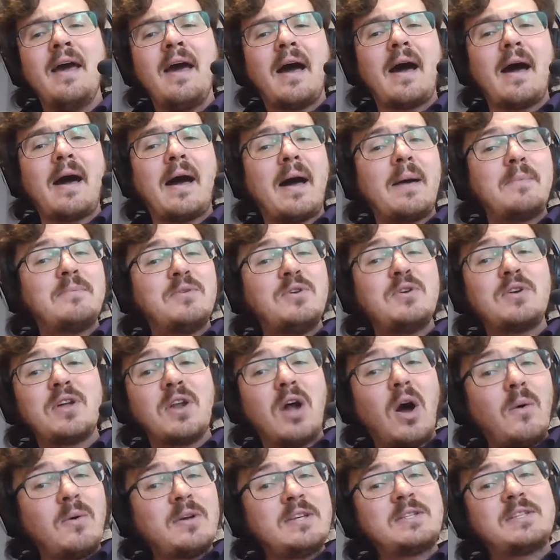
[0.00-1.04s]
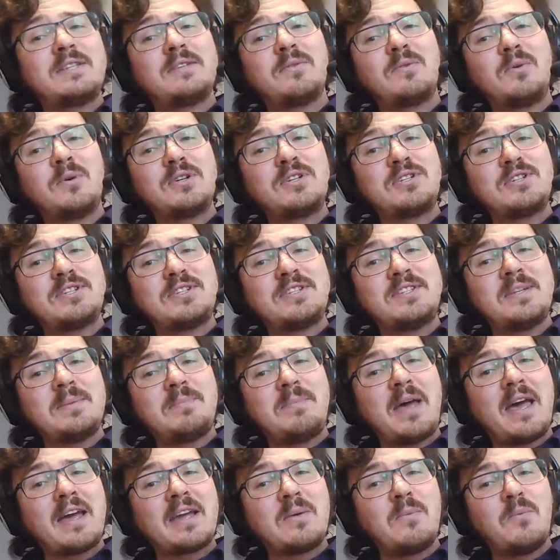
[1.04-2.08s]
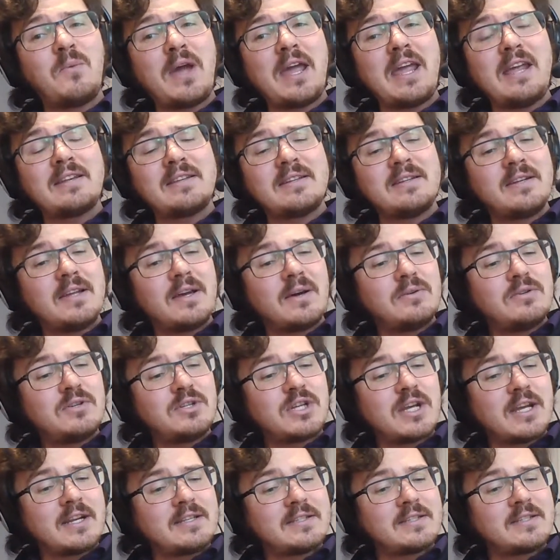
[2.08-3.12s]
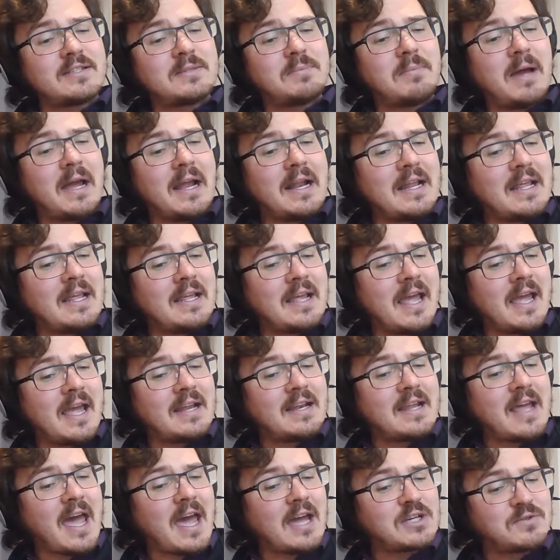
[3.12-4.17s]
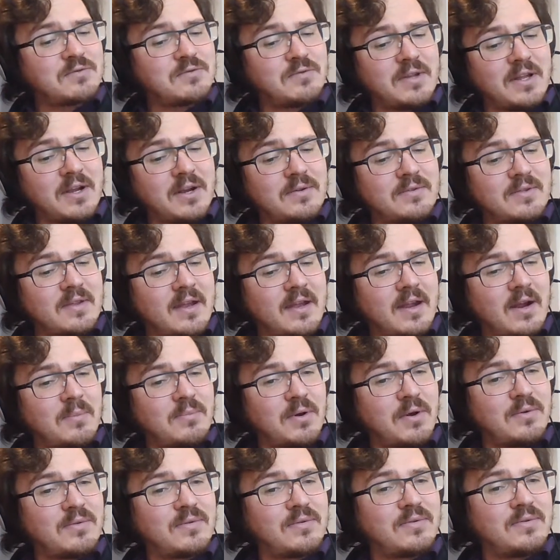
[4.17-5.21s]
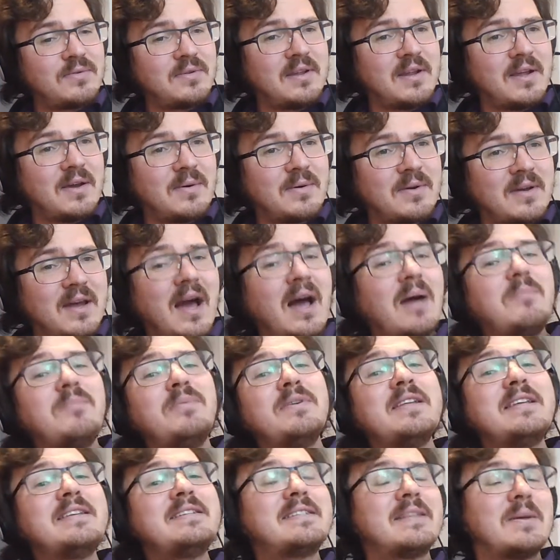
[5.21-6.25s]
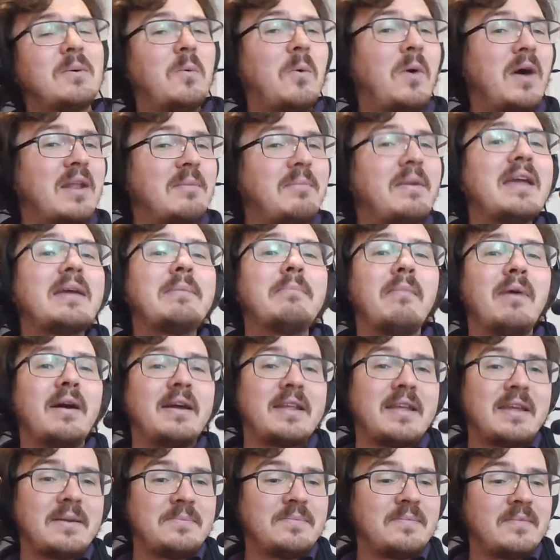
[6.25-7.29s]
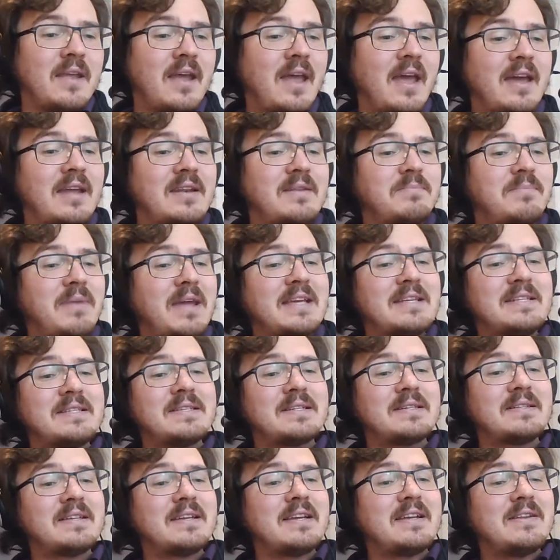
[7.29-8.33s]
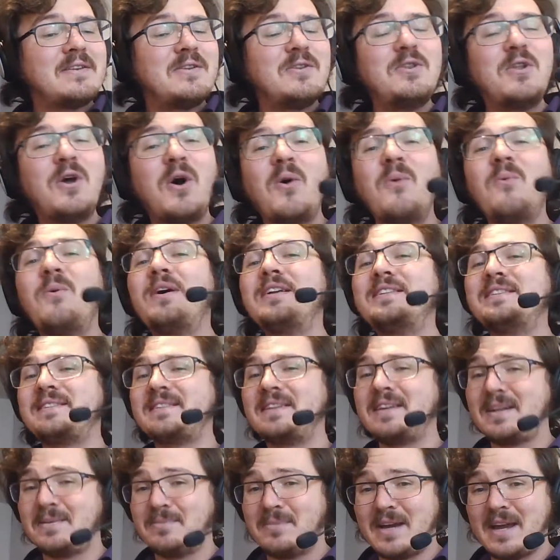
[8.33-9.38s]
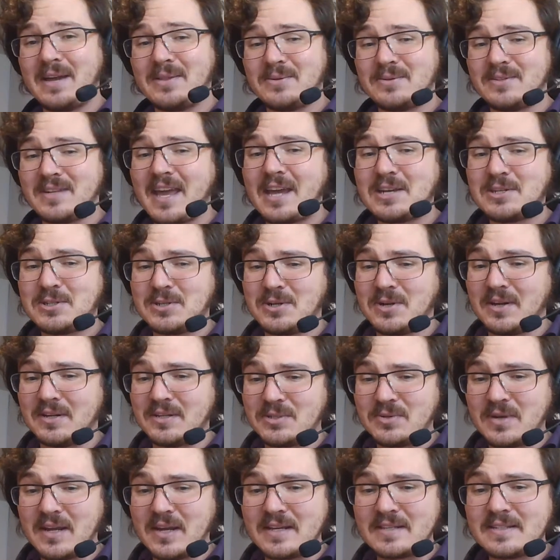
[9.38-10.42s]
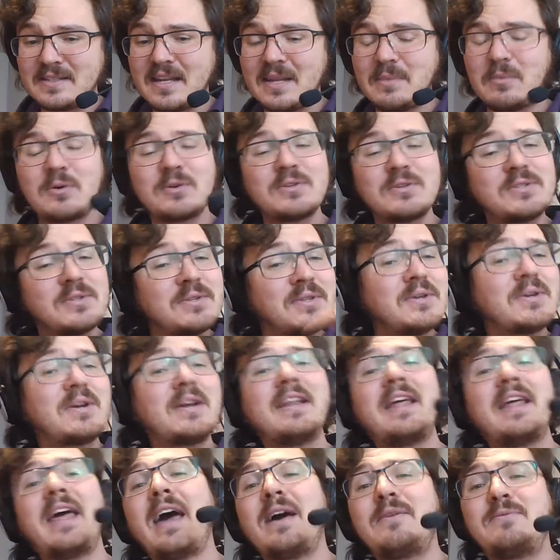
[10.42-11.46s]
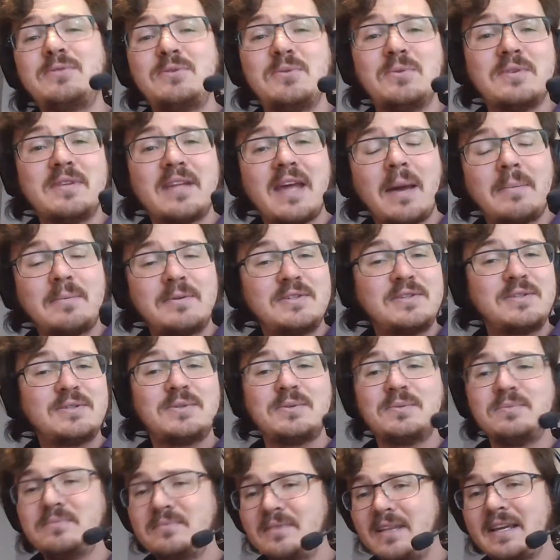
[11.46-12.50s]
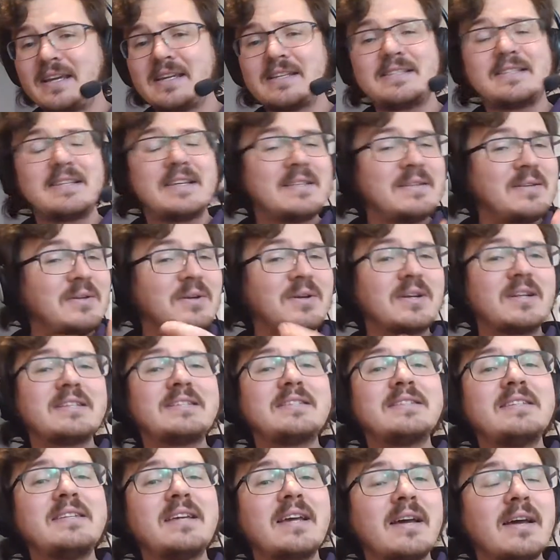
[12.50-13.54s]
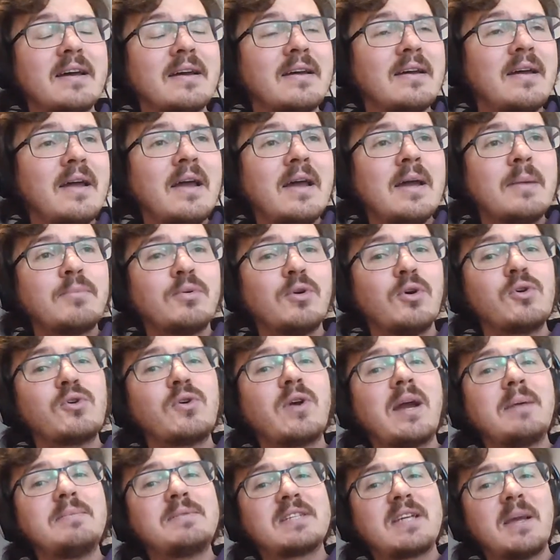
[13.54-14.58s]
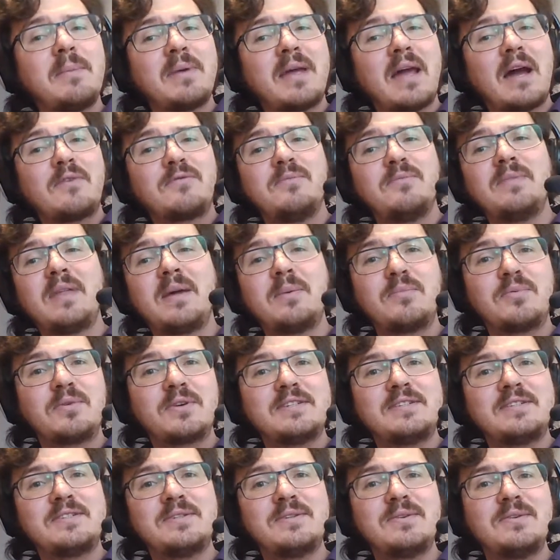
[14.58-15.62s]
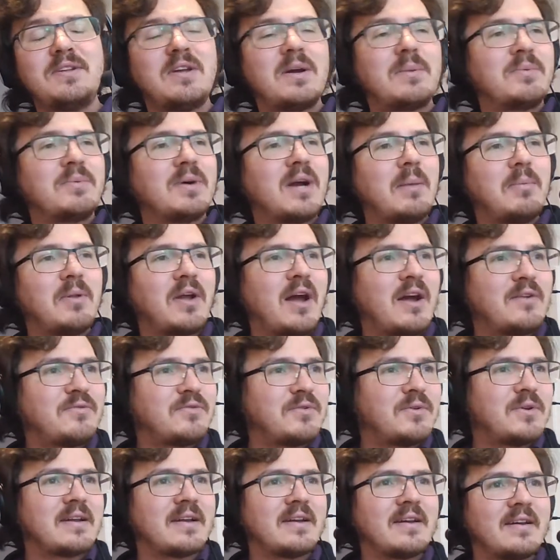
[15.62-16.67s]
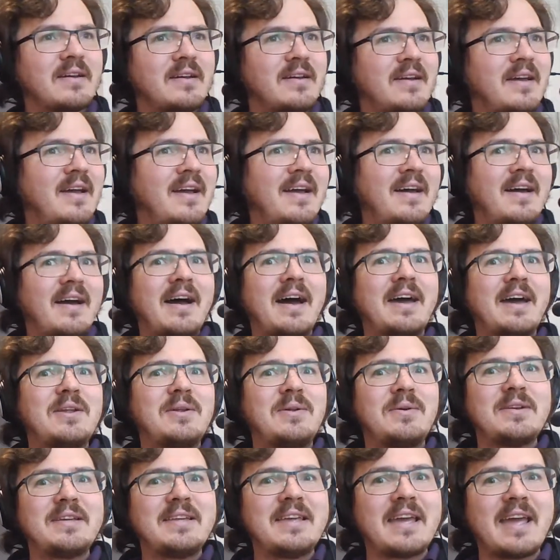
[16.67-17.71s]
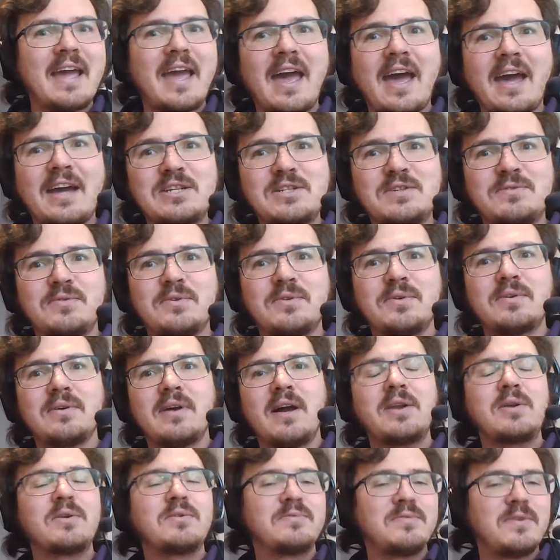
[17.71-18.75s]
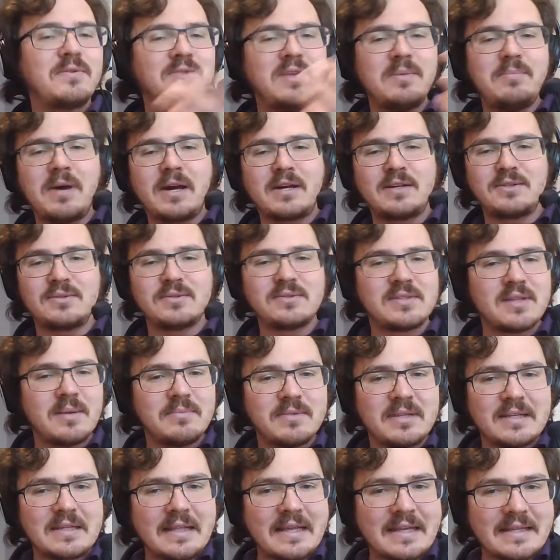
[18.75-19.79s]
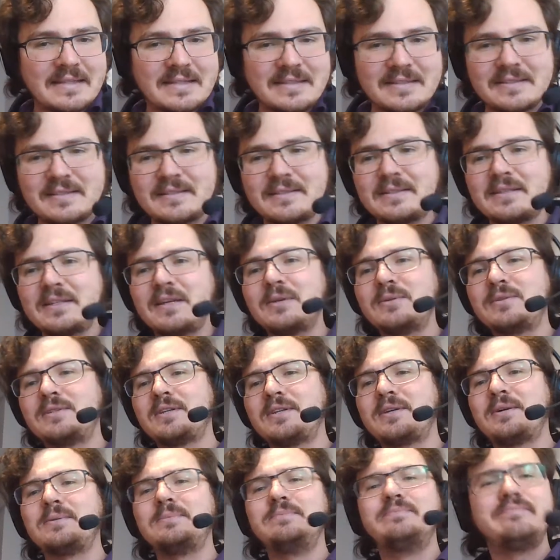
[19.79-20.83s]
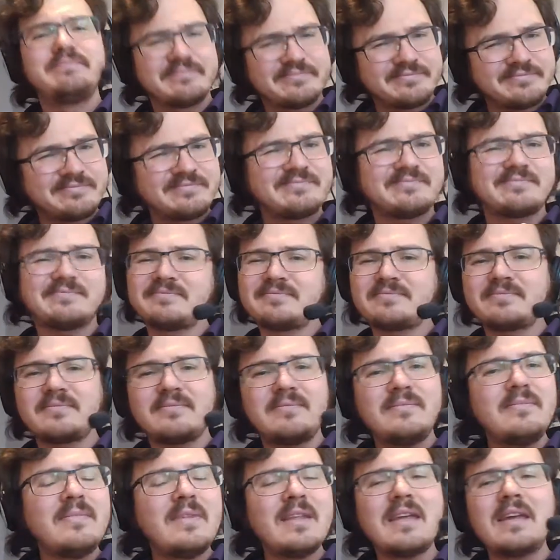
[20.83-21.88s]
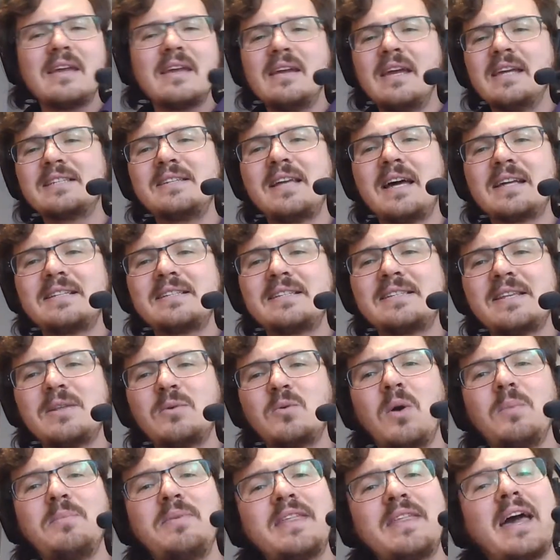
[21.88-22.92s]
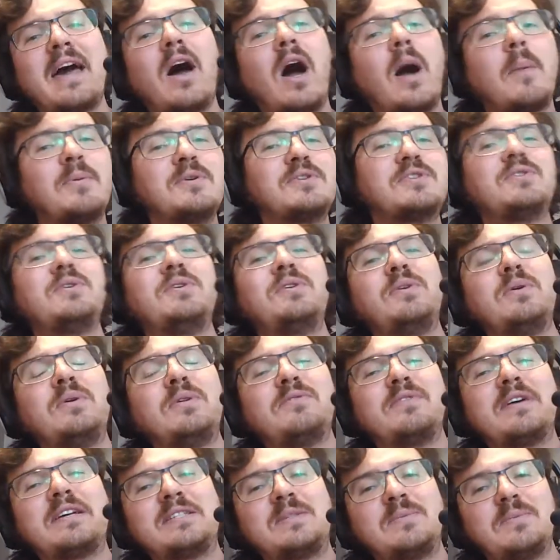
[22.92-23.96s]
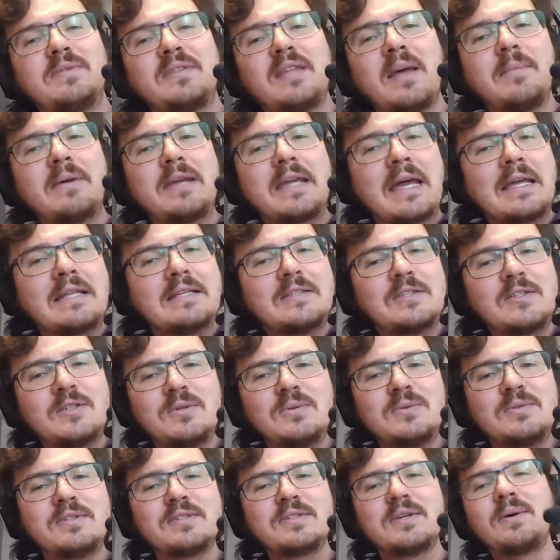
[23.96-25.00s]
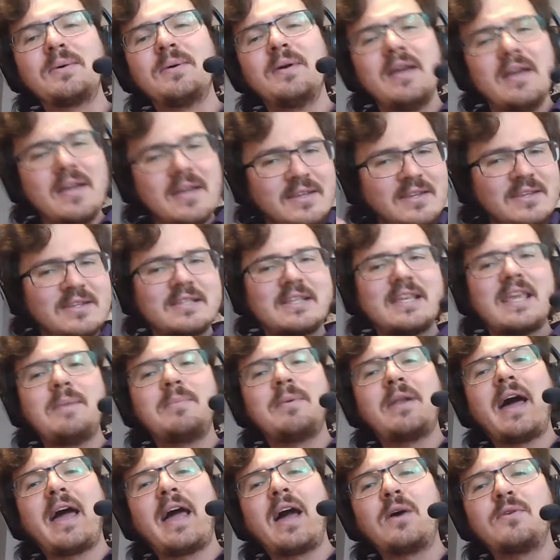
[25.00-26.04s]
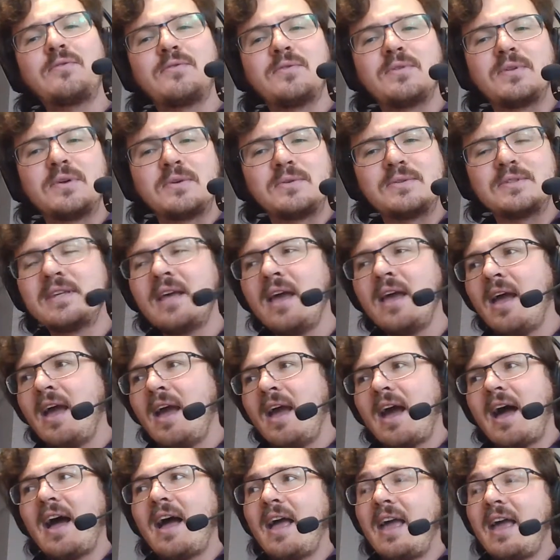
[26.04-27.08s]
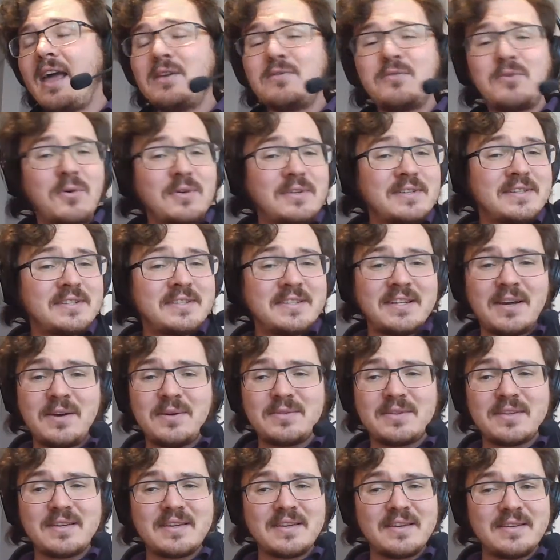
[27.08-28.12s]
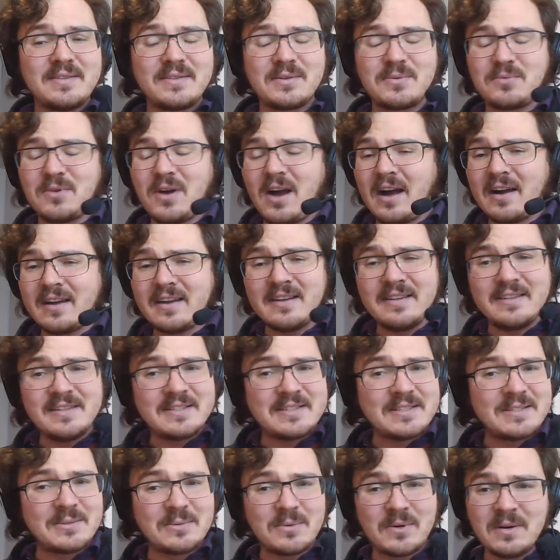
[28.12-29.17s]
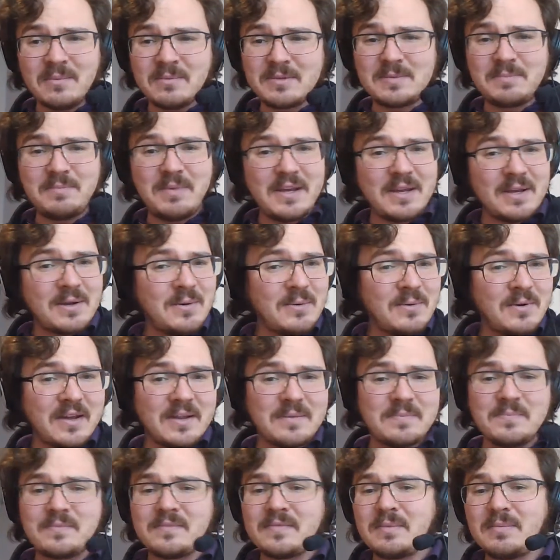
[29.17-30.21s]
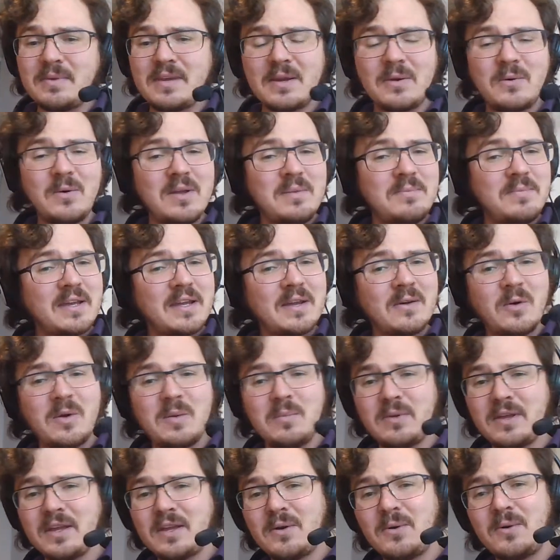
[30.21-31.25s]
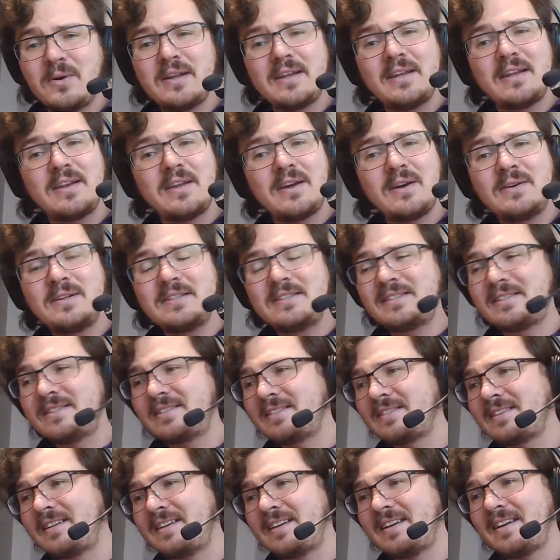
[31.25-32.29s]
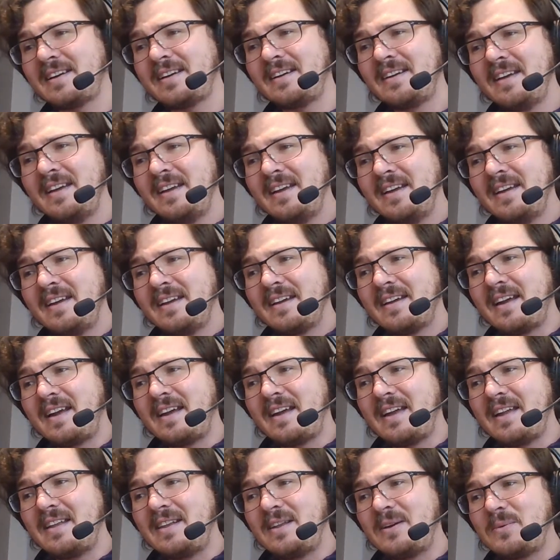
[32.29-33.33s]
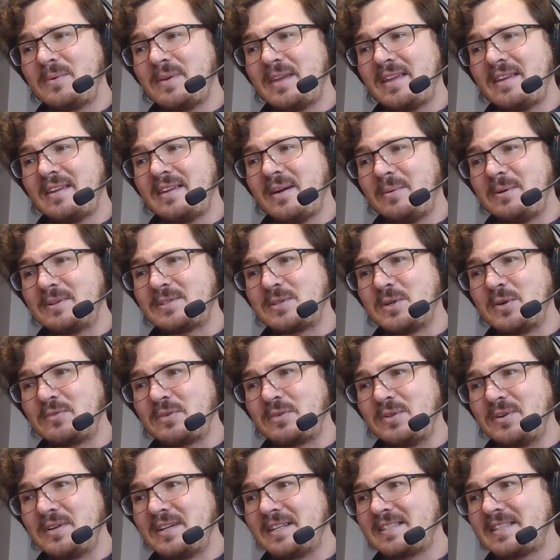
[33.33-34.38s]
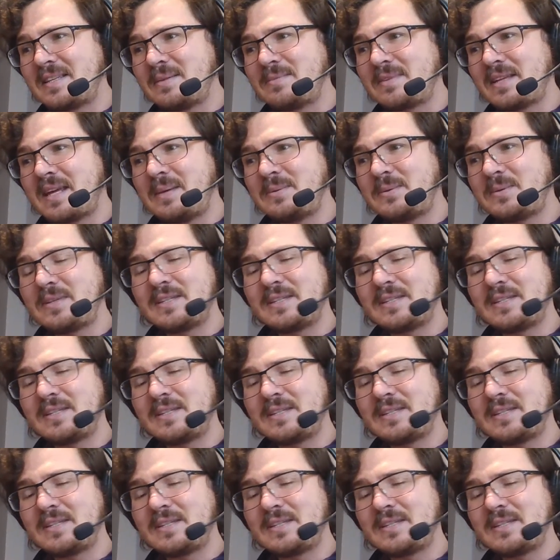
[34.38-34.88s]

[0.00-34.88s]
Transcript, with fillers: Um, you can always, of course, just sit back and wait. You know, Genesis Mining and Hashflare, they are both you know companies that want to make money and basically no one's going to buy their dash contracts anymore so they're going to have to adapt to like i said you're going to see uh, programs coming out from them pretty soon you know probably offering a i don't know a giga hash for 150 bucks or something like this you know so it's not to say there won't be that opportunity to invest with them again too. So you keep an eye out for those. Uh, and of course, you know the the rock in the storm is Bitcoin, Bitcoin, Bitcoin, Bitcoin. You know it's uh, I know we almost overlook it sometimes.